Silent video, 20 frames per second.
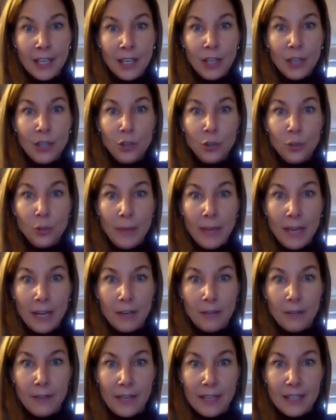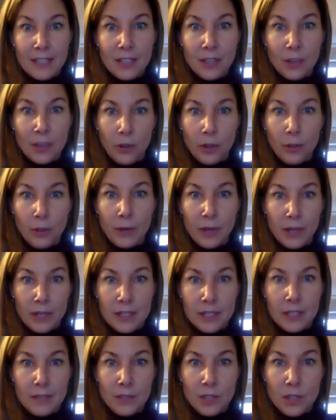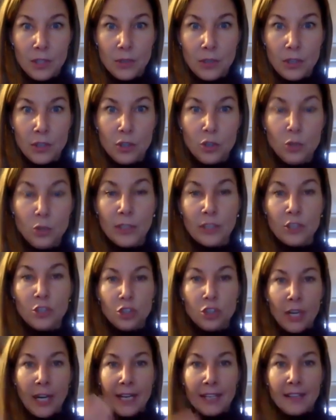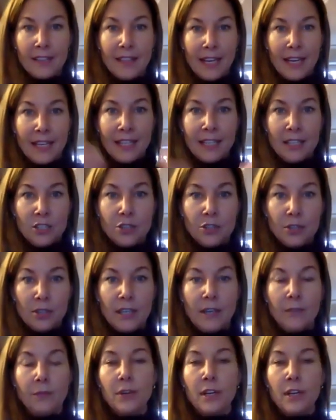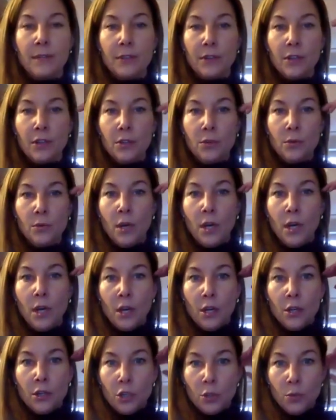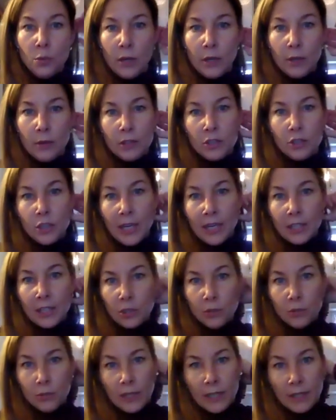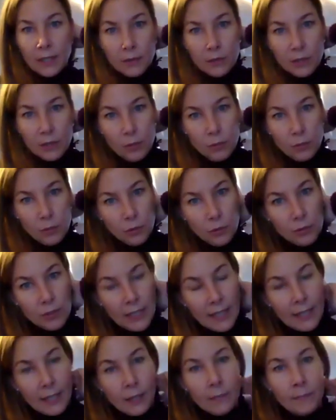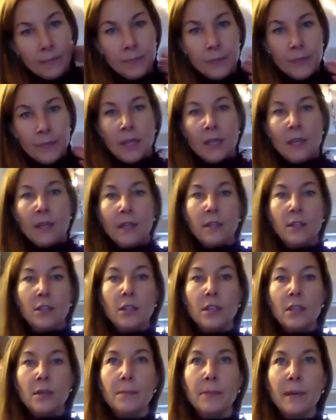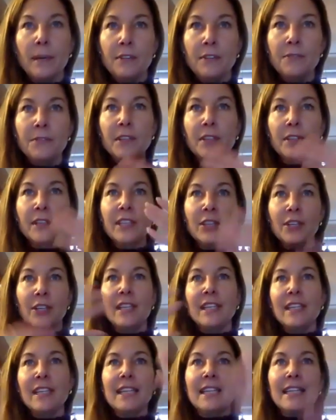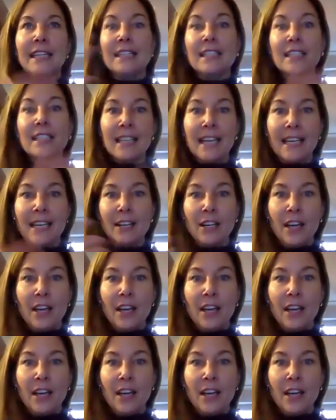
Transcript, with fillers: you manifest all the positive to you. You attract that into your life. Whatever you you want to attract, you, writ, you wrote down, by feeling good and getting into that